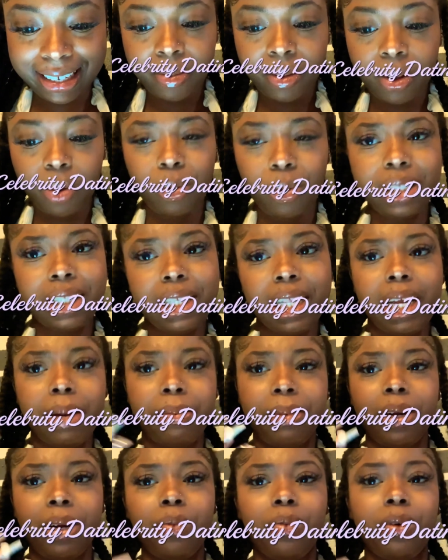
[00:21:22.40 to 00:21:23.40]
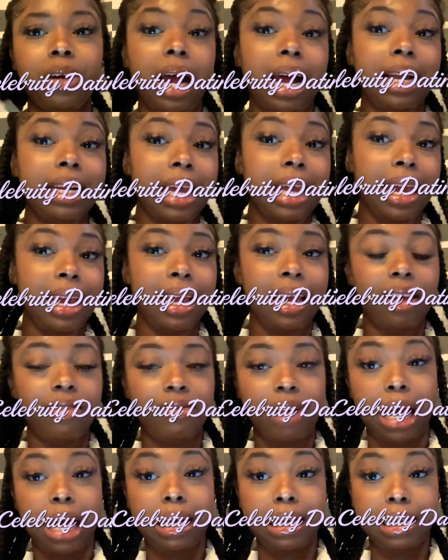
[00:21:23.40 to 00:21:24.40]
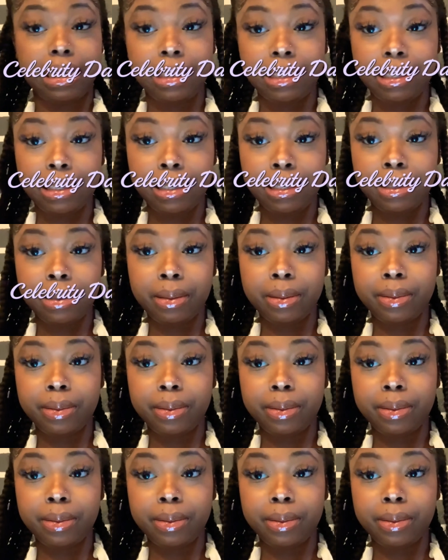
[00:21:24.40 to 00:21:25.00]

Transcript: what celebrity would I date if I could?